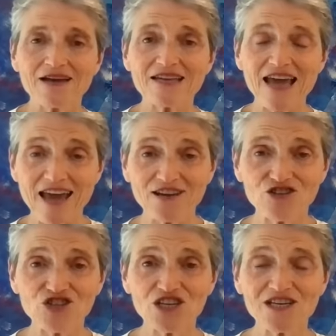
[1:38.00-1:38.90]
and
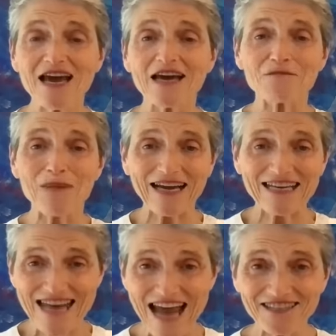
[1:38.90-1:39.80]
energy and
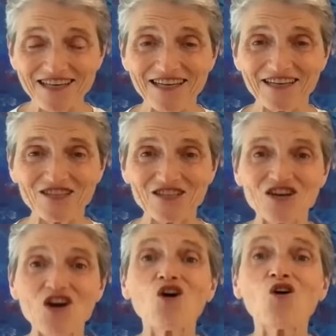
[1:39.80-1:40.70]

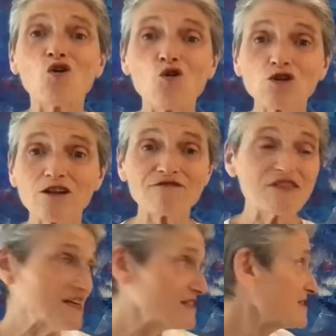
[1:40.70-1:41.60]
magnetics, all of
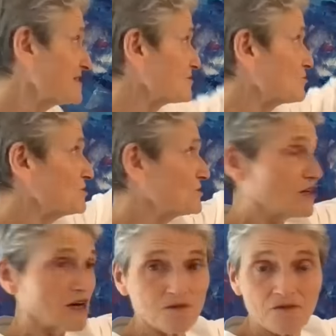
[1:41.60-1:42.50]
this is going to
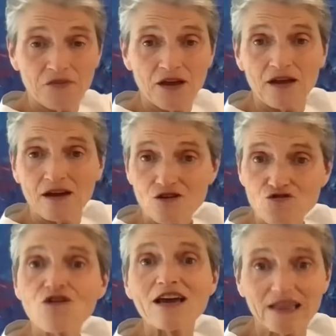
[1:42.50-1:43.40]
come
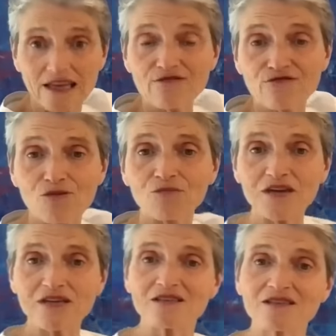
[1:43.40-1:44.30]
greatly from
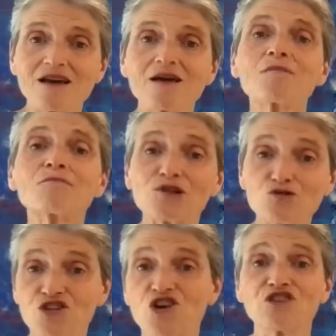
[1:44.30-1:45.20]
this
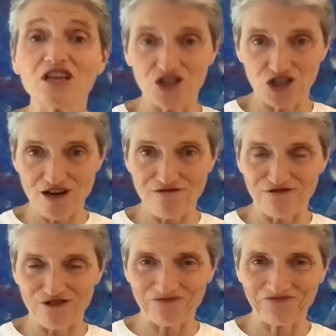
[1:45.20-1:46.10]
plutonic
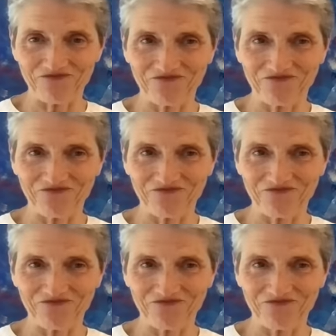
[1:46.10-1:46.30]
shift.